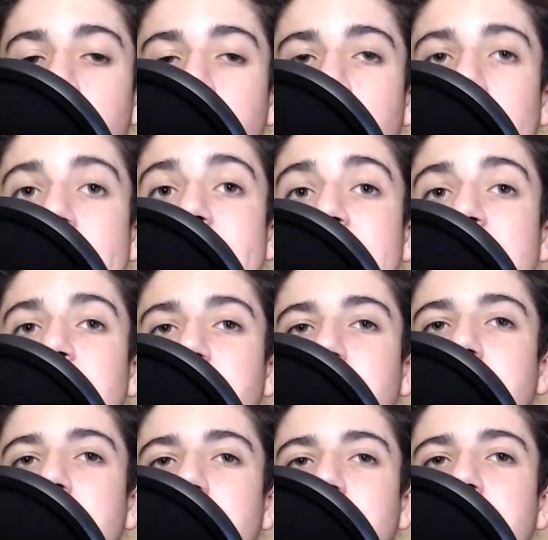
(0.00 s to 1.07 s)
I think
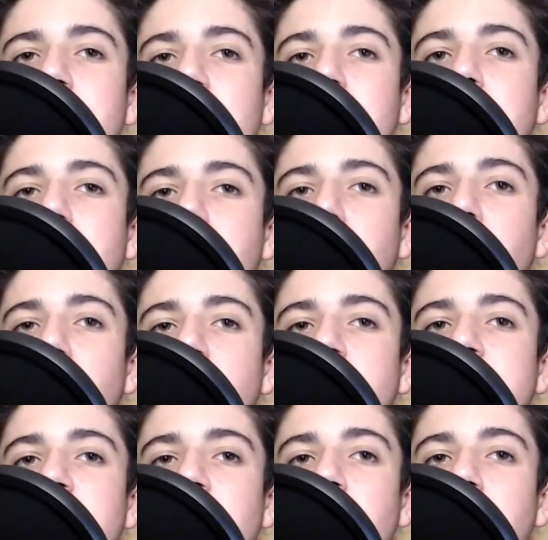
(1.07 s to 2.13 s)
he'll be able to prove
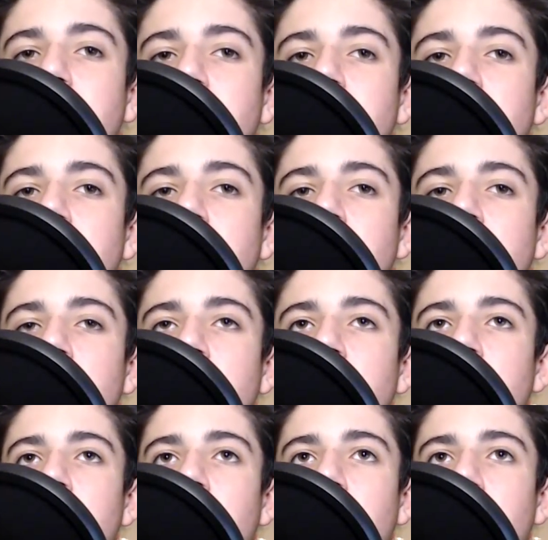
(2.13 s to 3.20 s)
himself
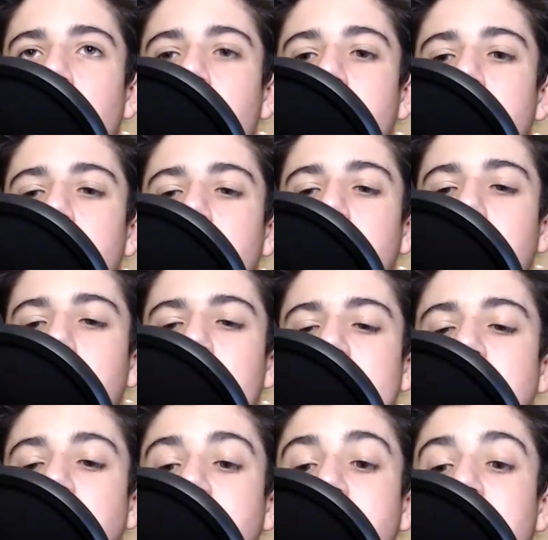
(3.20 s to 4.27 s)

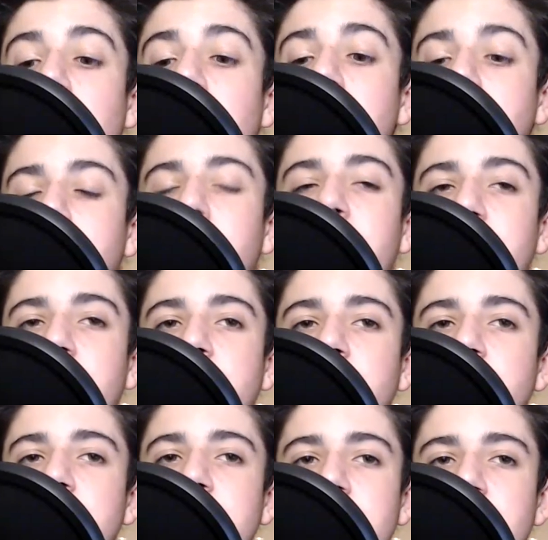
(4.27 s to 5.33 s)
as a solid player in the
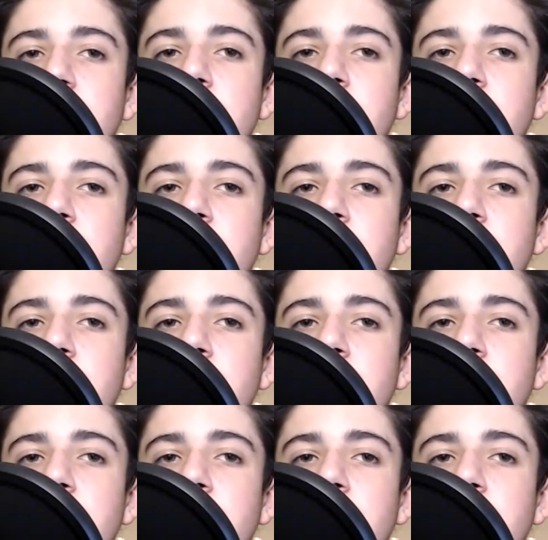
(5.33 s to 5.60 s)
league.